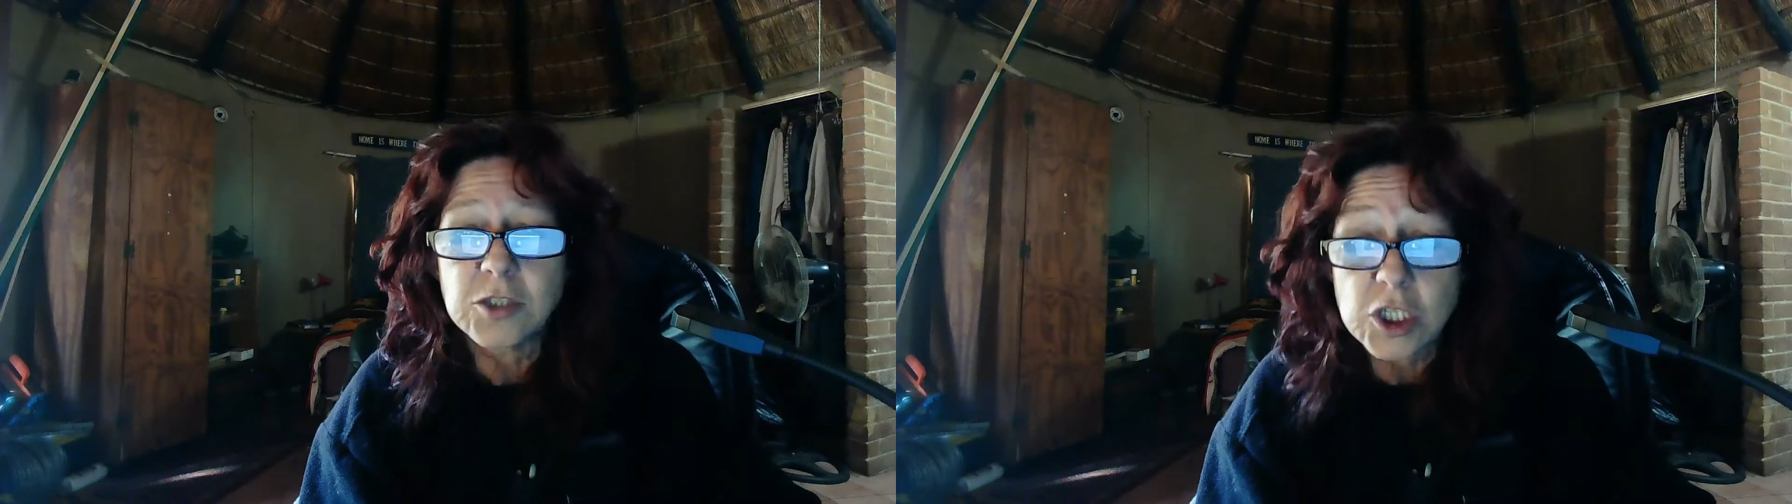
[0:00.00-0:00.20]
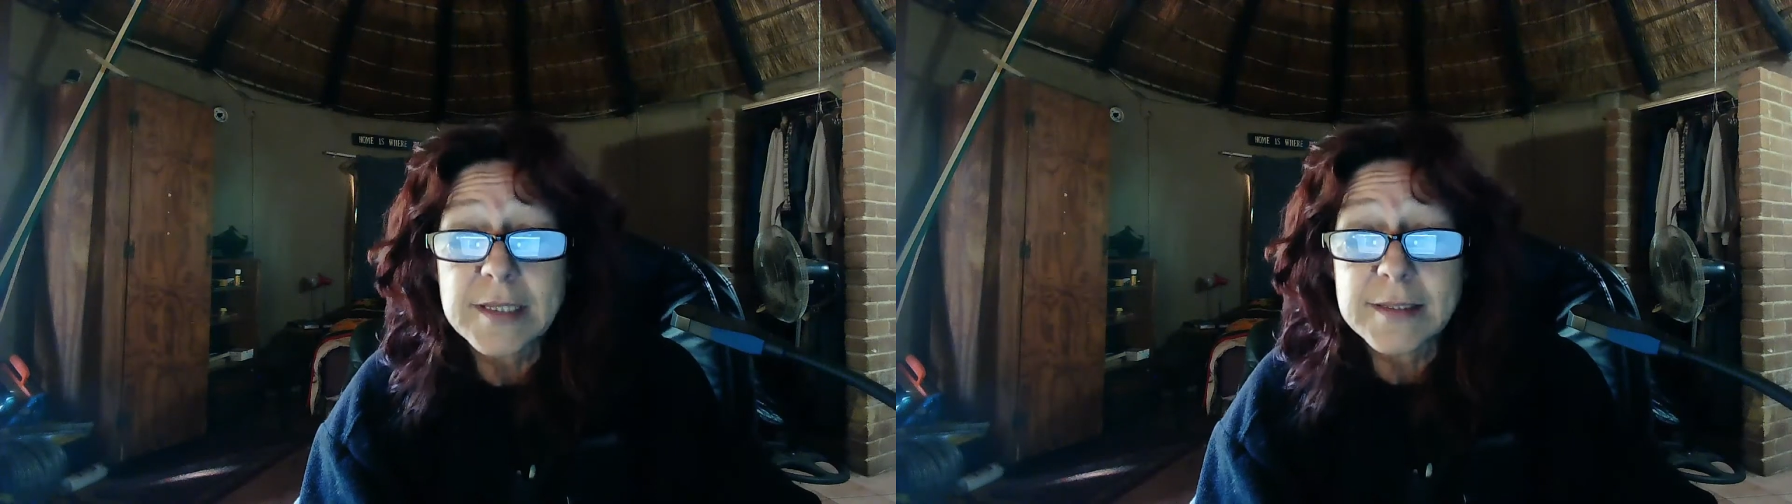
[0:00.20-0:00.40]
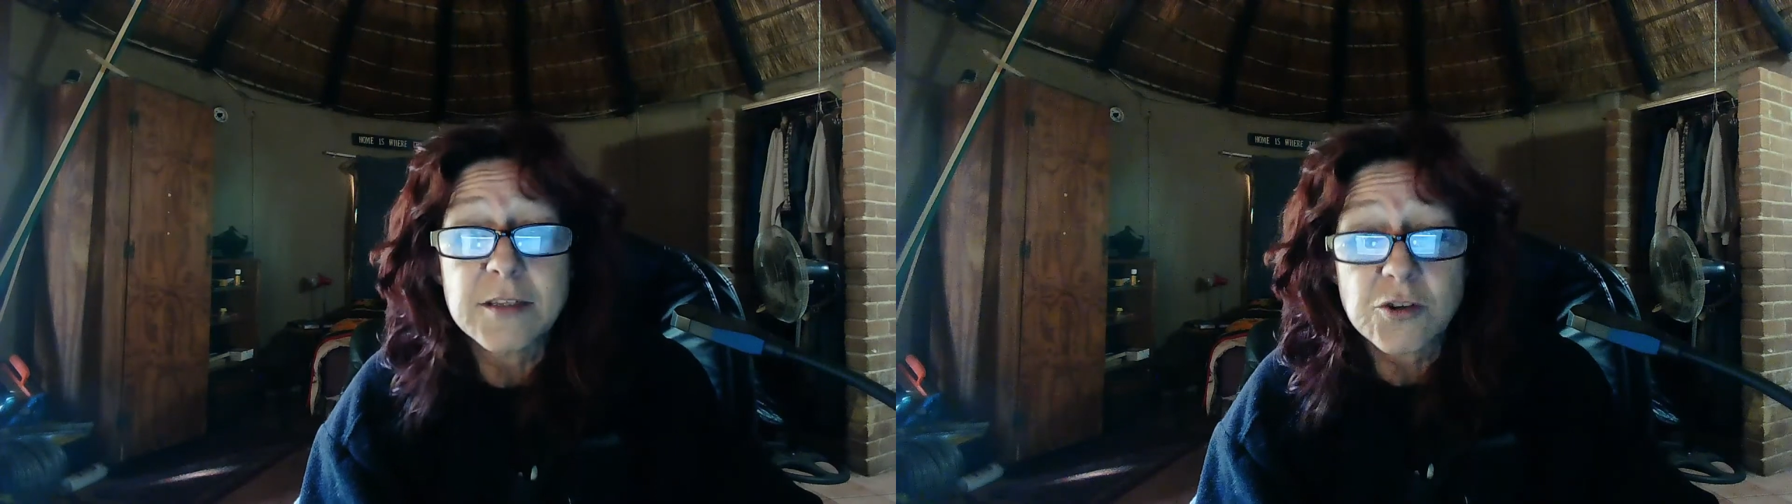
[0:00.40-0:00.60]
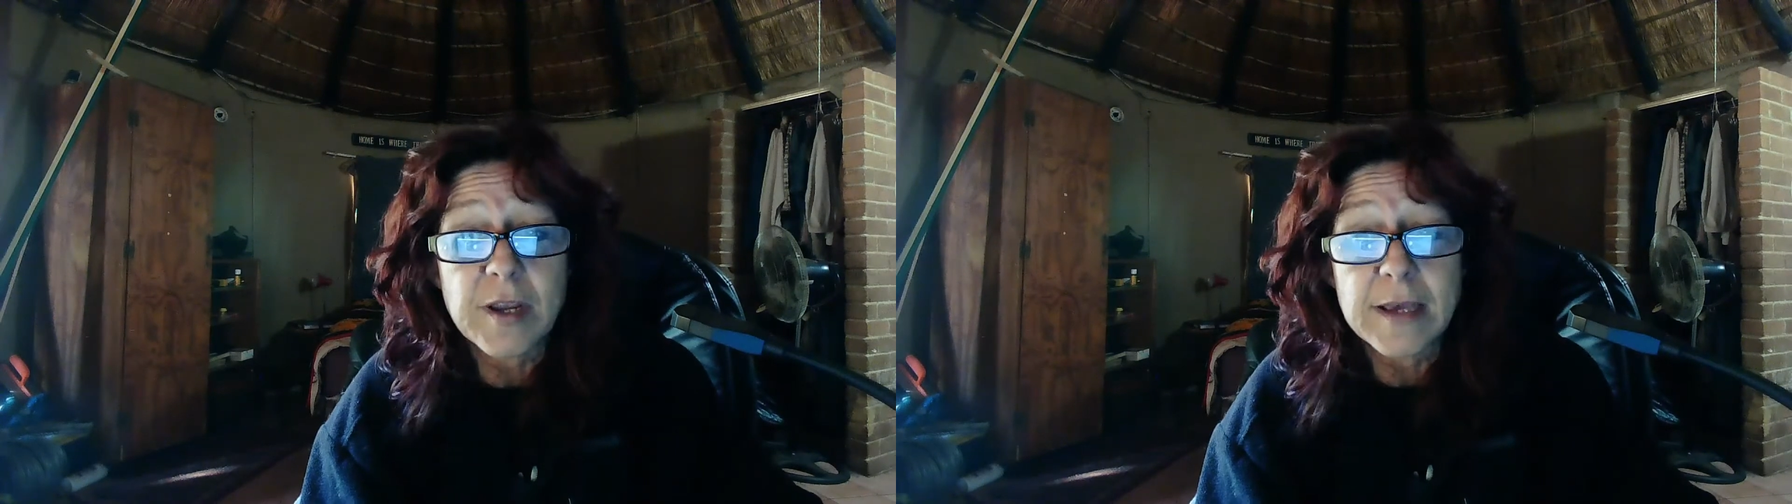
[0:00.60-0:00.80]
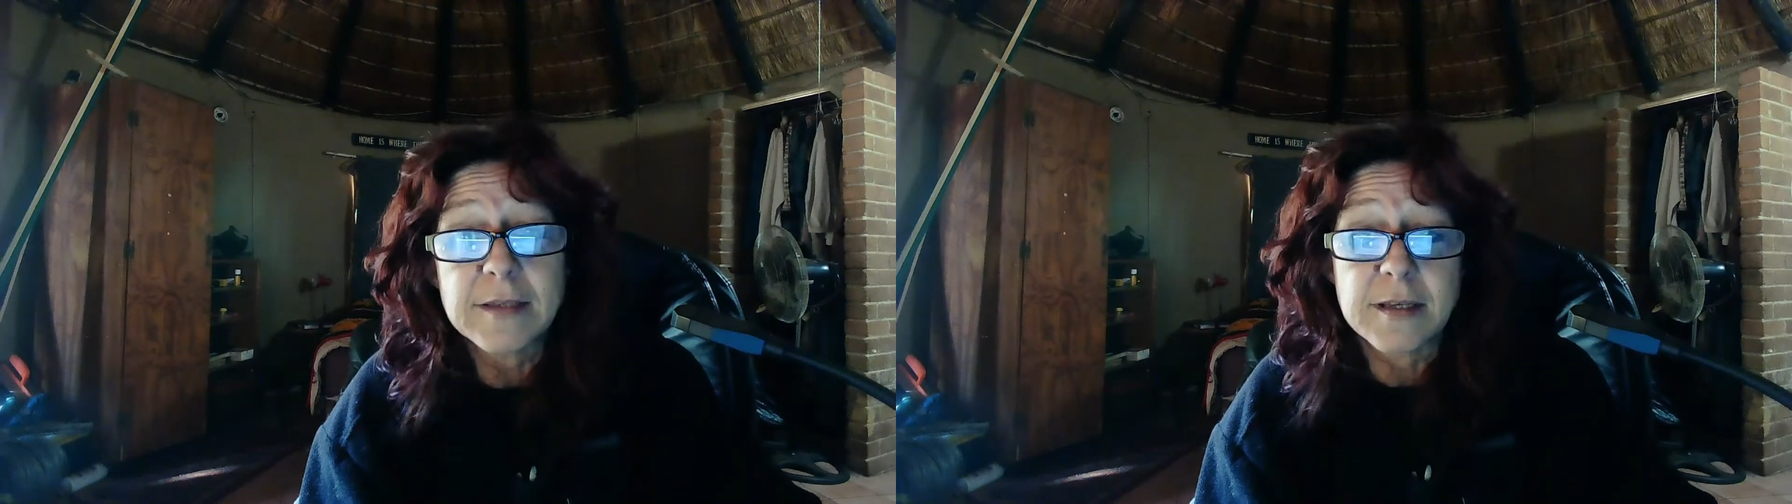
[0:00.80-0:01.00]
Jesus
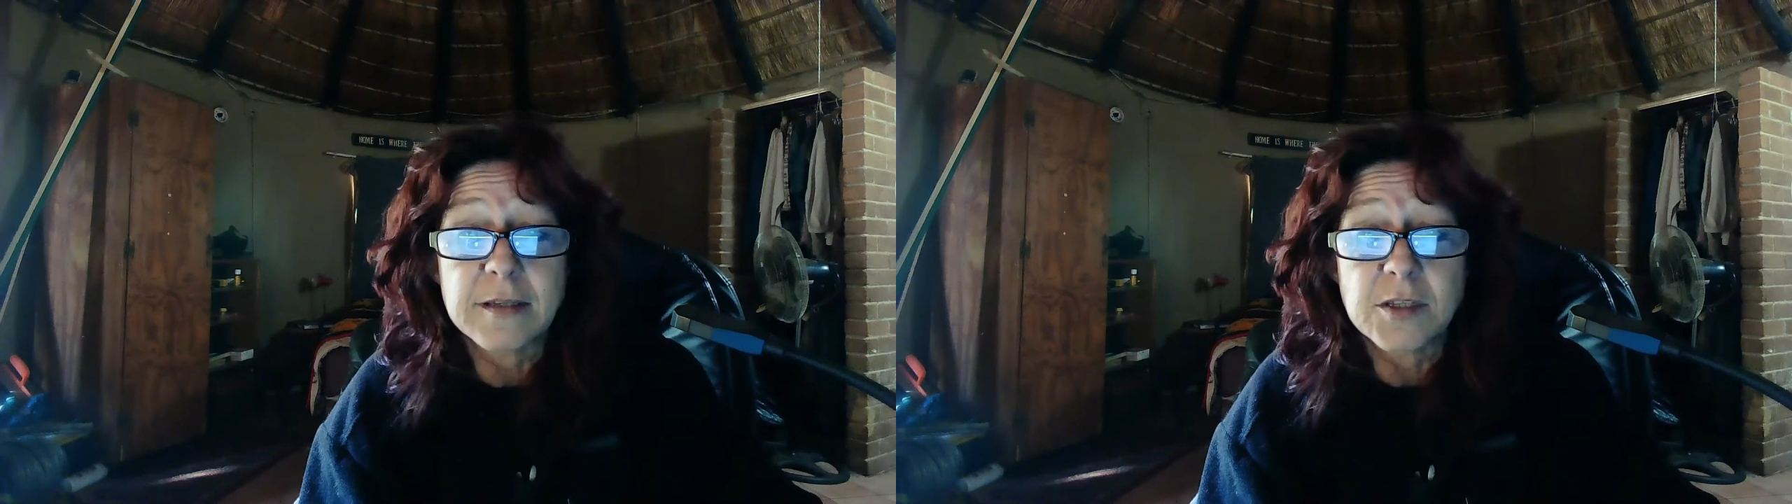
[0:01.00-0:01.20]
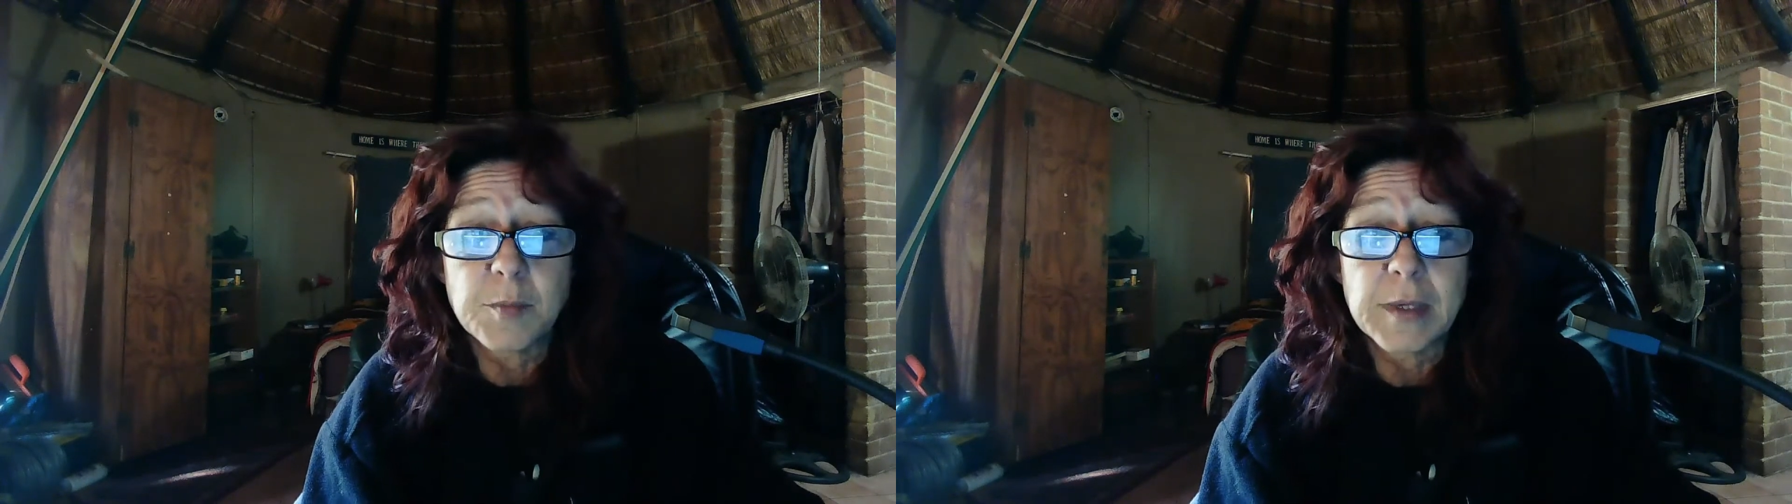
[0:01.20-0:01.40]
creates us to